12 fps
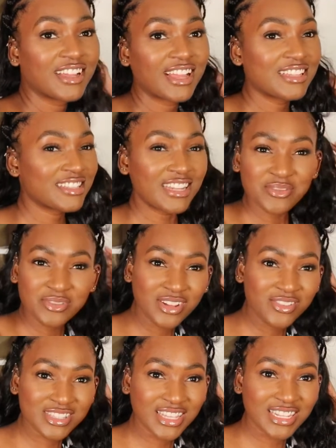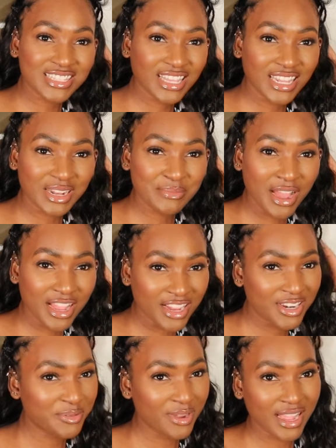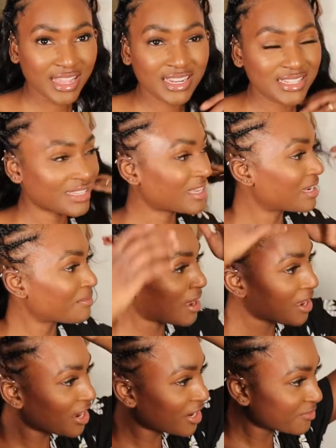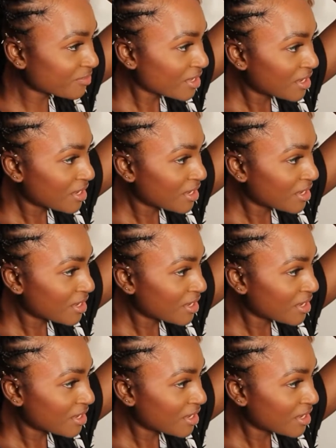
Is anyone else get excited about hair the way I get excited about hair?